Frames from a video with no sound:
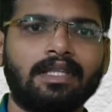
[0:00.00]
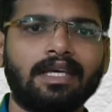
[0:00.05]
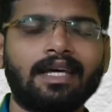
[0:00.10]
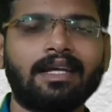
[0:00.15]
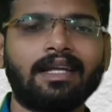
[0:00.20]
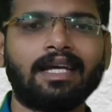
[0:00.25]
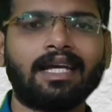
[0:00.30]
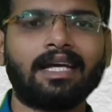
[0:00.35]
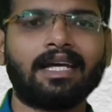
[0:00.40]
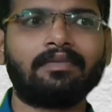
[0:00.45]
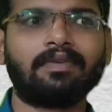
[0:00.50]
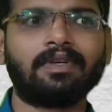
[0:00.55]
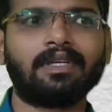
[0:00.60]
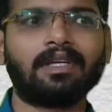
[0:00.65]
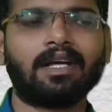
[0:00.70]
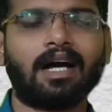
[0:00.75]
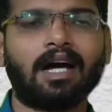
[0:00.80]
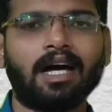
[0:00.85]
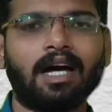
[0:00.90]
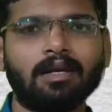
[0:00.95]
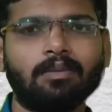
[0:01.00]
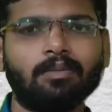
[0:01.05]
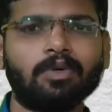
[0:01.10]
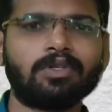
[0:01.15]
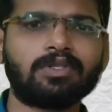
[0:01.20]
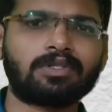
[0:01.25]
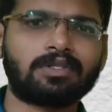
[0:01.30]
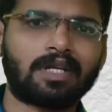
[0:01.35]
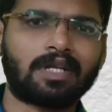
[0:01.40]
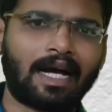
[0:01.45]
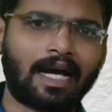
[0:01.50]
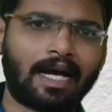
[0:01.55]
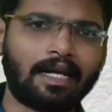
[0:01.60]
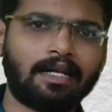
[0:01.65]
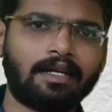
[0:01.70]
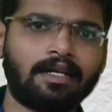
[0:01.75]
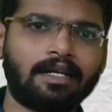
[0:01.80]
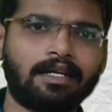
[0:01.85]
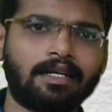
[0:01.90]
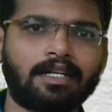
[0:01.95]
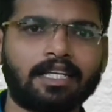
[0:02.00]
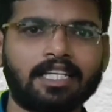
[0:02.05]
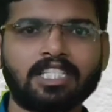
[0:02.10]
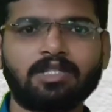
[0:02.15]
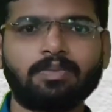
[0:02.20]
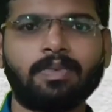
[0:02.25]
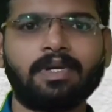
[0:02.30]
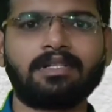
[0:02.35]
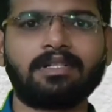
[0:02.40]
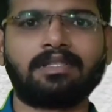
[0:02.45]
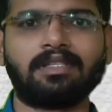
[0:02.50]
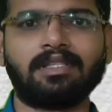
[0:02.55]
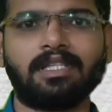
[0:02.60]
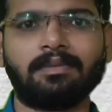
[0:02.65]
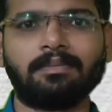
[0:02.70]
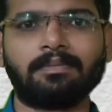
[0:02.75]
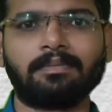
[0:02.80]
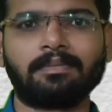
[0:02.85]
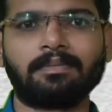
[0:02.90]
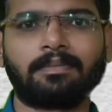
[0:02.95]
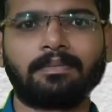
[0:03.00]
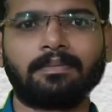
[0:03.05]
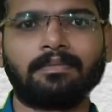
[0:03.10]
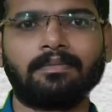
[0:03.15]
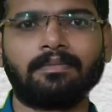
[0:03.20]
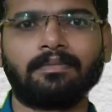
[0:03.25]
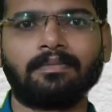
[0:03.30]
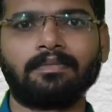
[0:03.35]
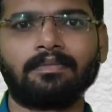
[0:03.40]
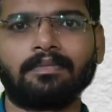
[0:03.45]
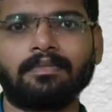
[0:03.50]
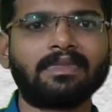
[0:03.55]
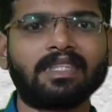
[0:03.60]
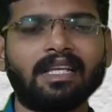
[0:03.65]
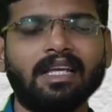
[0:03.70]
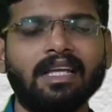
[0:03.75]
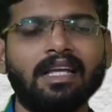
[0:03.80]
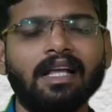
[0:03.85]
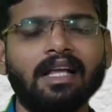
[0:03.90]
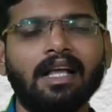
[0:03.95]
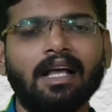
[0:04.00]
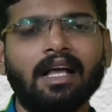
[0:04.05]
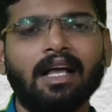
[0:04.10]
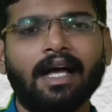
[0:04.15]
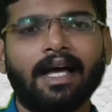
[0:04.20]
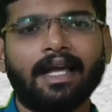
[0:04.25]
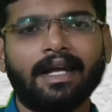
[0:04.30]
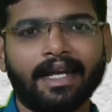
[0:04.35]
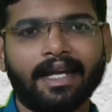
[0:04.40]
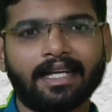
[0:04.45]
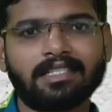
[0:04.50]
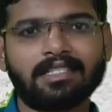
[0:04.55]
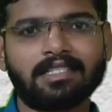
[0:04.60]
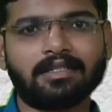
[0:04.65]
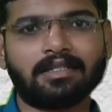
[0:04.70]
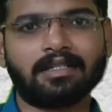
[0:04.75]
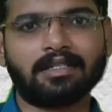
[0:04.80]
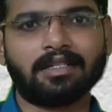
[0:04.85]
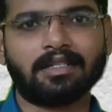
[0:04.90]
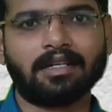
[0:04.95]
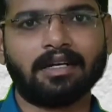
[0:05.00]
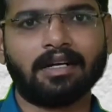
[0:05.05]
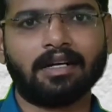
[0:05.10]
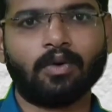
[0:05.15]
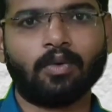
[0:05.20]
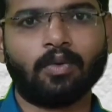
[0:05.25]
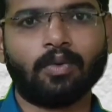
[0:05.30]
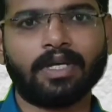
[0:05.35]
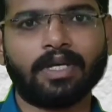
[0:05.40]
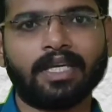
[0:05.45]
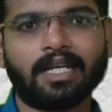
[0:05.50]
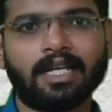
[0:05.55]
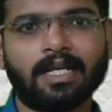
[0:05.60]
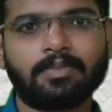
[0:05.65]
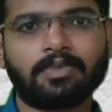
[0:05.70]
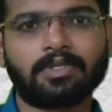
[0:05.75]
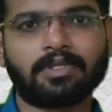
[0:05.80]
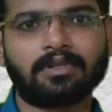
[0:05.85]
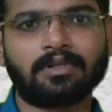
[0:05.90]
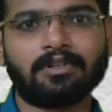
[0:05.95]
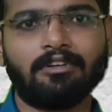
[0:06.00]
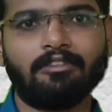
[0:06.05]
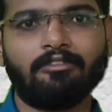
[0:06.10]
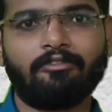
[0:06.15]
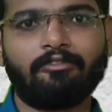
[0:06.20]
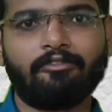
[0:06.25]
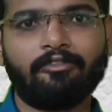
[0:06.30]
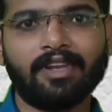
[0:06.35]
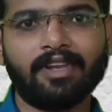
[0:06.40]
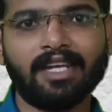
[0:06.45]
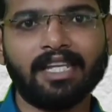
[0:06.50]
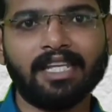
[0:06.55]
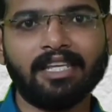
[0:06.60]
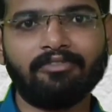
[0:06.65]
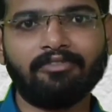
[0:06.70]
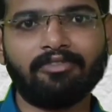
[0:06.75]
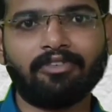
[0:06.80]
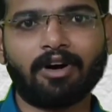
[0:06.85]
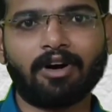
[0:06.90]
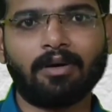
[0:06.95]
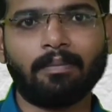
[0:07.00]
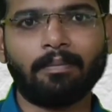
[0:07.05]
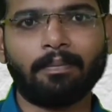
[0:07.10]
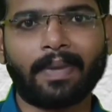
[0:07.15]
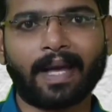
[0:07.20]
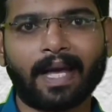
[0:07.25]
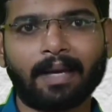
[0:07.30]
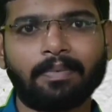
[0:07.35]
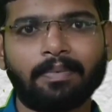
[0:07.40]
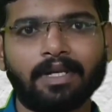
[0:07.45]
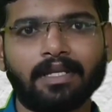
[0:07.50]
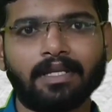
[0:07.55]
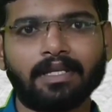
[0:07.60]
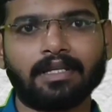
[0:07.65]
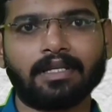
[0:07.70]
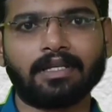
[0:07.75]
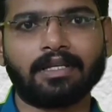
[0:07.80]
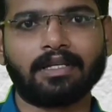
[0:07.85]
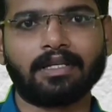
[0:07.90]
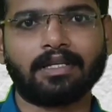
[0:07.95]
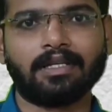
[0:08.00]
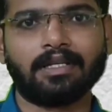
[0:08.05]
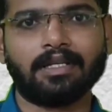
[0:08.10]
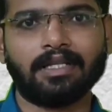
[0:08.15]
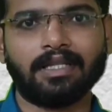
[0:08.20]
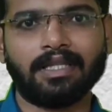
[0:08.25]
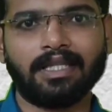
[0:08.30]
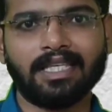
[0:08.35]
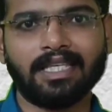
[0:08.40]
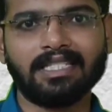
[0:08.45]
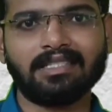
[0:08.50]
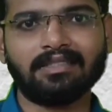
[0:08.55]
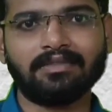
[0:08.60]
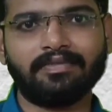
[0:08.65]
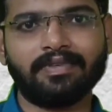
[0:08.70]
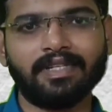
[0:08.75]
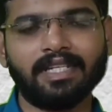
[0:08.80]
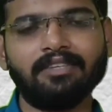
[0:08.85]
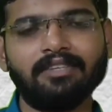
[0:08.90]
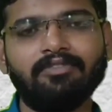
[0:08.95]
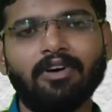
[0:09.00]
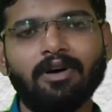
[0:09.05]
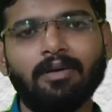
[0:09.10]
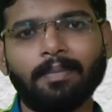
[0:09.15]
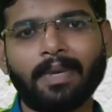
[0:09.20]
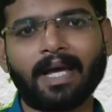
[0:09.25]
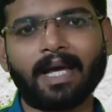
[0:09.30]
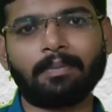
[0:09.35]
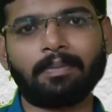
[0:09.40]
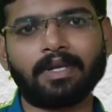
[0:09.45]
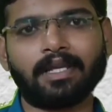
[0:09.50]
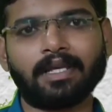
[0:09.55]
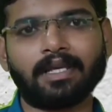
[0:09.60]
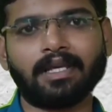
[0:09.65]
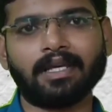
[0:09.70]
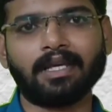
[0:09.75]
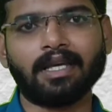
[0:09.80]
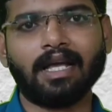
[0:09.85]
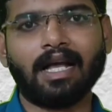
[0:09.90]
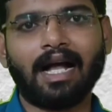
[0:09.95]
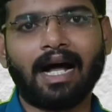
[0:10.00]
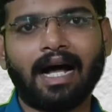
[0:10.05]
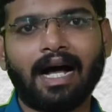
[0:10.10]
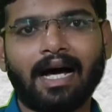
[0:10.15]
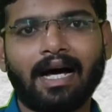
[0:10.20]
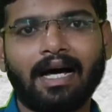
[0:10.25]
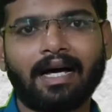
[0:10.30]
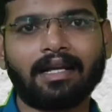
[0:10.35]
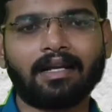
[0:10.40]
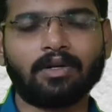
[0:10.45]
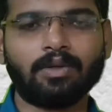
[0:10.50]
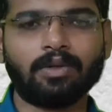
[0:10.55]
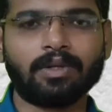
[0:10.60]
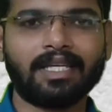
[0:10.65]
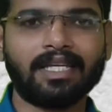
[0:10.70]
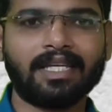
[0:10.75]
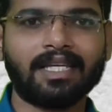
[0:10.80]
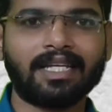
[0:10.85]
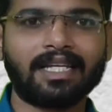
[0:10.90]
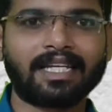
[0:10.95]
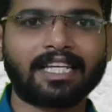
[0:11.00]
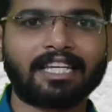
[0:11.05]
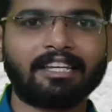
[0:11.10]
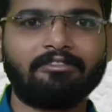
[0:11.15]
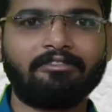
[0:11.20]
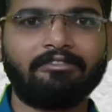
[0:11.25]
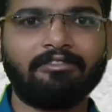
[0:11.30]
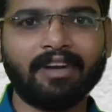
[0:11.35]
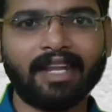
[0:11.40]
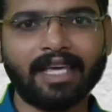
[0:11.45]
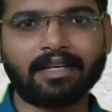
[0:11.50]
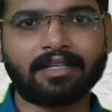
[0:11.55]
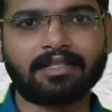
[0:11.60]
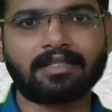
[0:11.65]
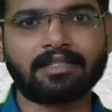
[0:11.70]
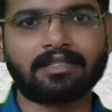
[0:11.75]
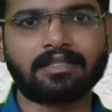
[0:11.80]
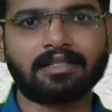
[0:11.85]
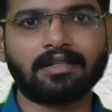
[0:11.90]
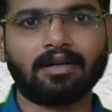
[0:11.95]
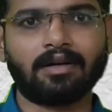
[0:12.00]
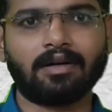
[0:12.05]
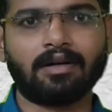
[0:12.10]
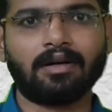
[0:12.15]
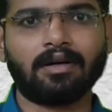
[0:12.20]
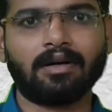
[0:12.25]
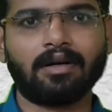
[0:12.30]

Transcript: They are having almost 100 taste buds in them. And next, we can observe filiform papillae. These filiform papillae are looking like a flakes,